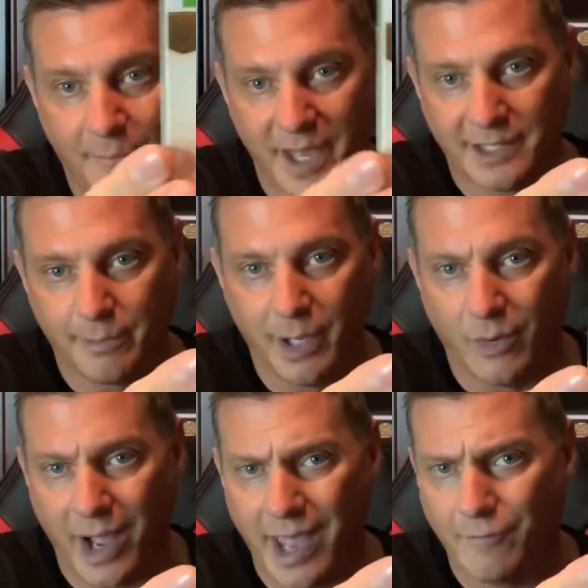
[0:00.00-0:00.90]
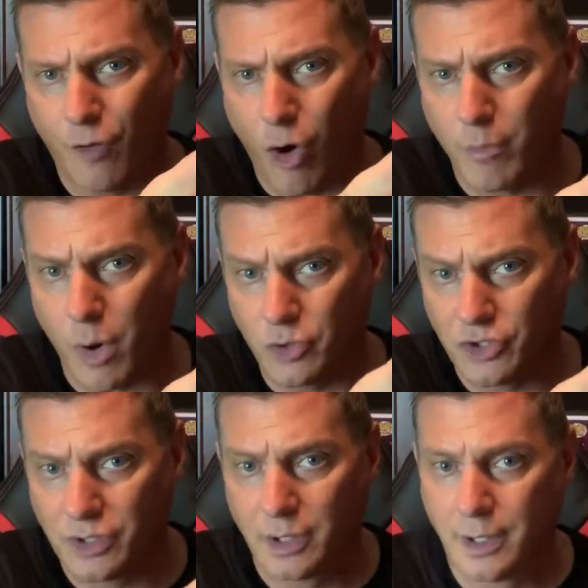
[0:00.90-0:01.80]
Peasant Belle. I have
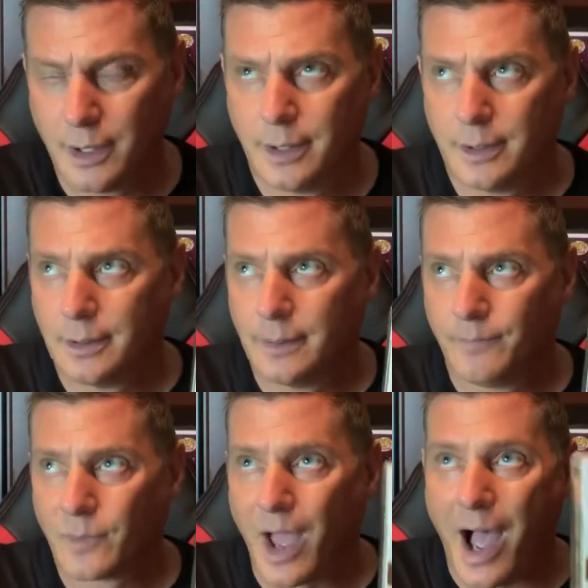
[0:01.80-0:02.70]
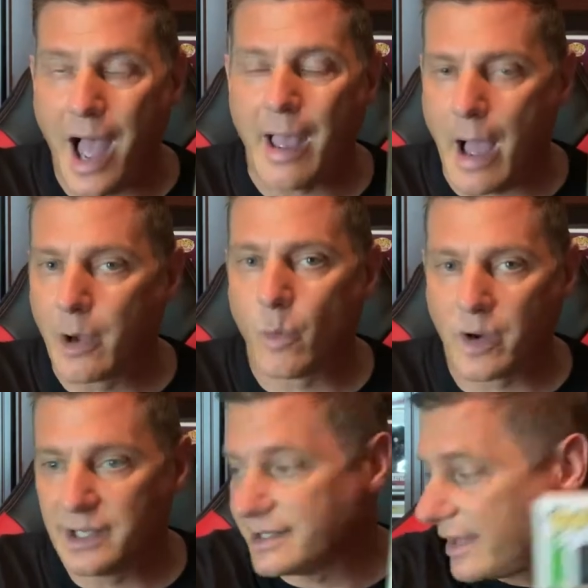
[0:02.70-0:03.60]
almost, I don't want
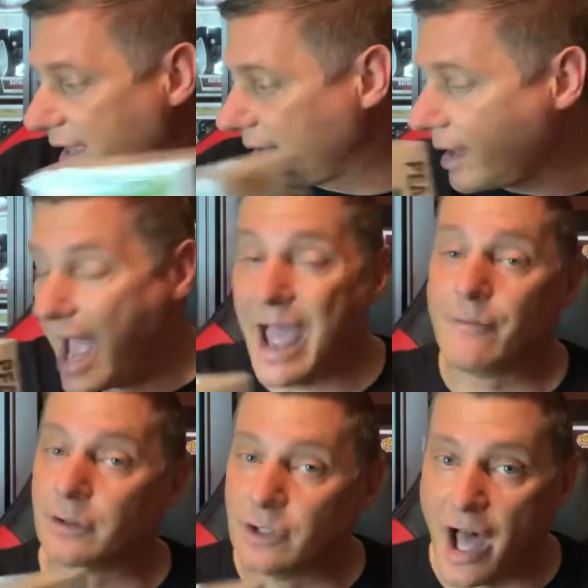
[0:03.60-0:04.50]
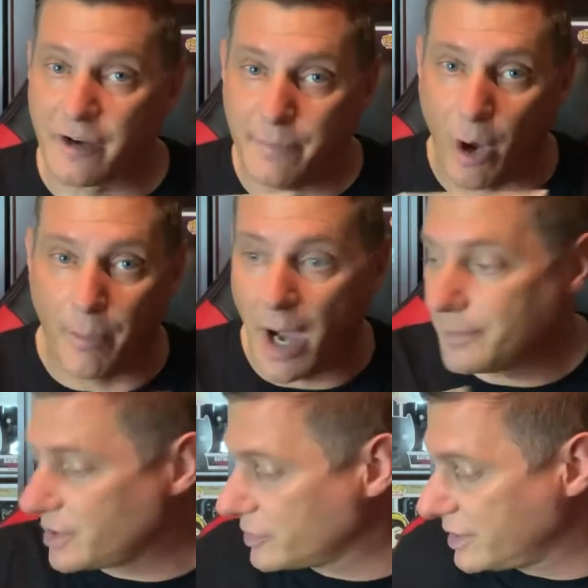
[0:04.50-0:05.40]
to say that. I have a lot of Belle
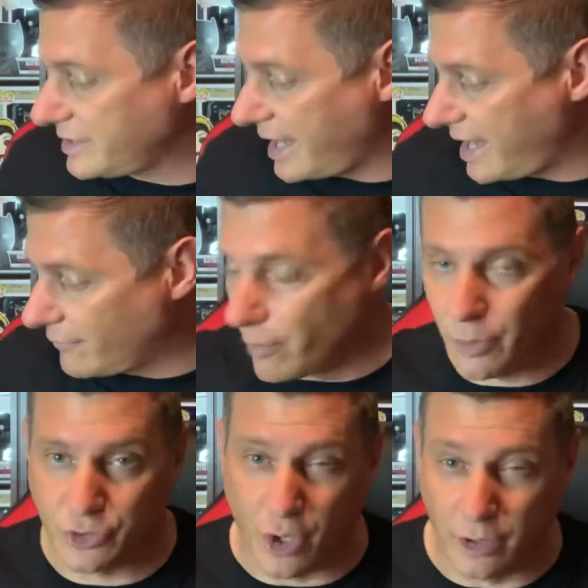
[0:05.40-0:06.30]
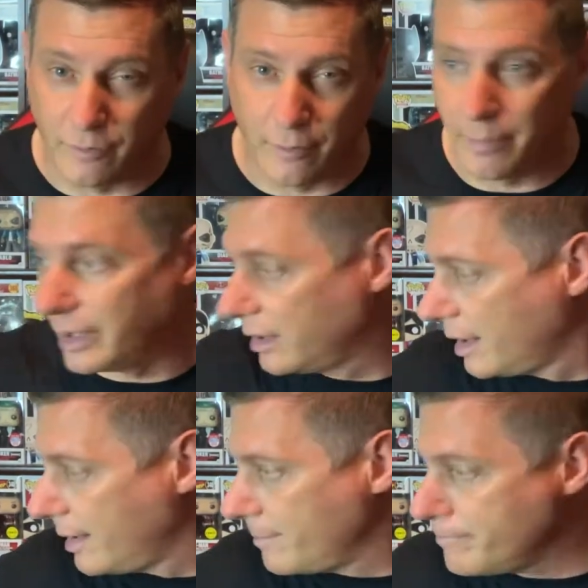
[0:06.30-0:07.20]
Pops. I was going to say I have almost all of them, but
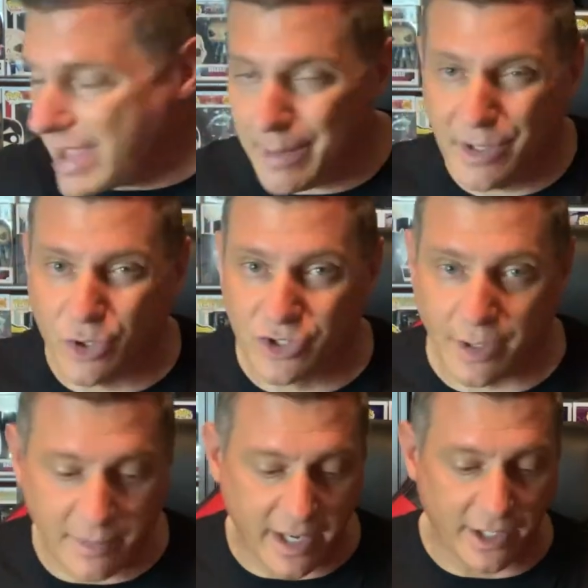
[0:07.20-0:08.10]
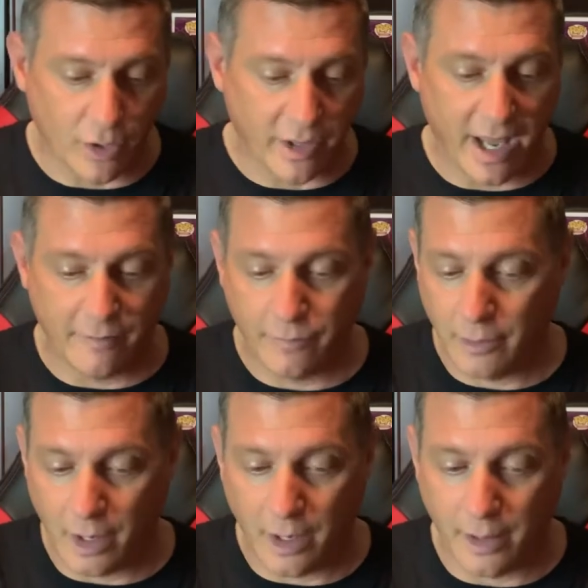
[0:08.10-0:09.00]
maybe there's some that I don't have.
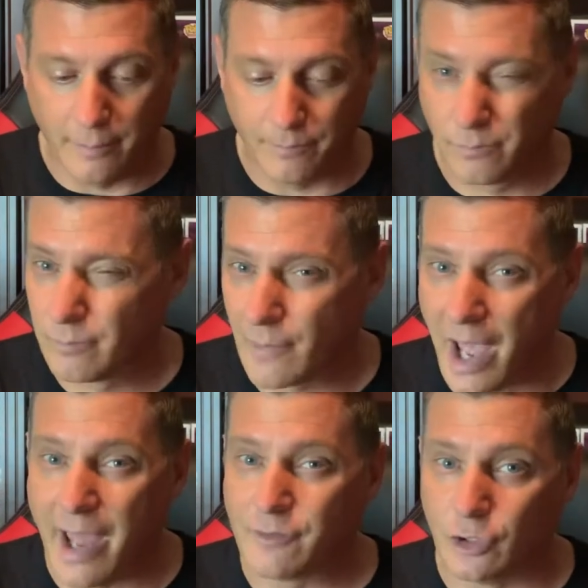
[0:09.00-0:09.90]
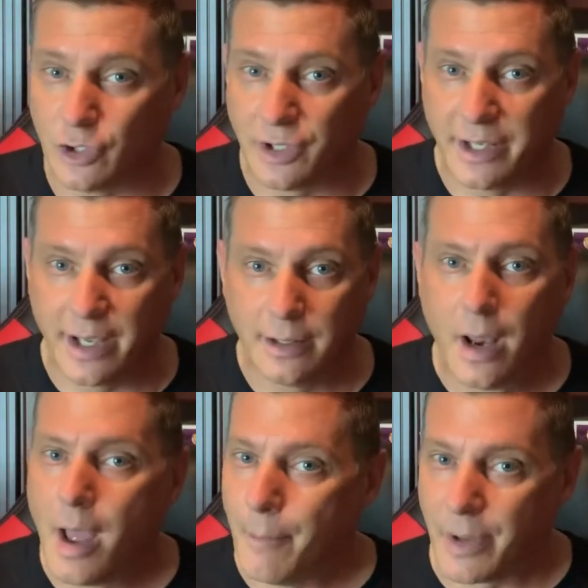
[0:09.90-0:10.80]
I have to look again,
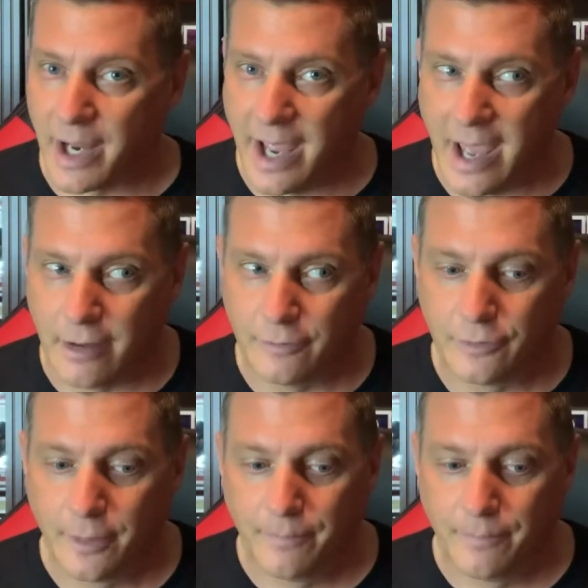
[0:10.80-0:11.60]
but I have,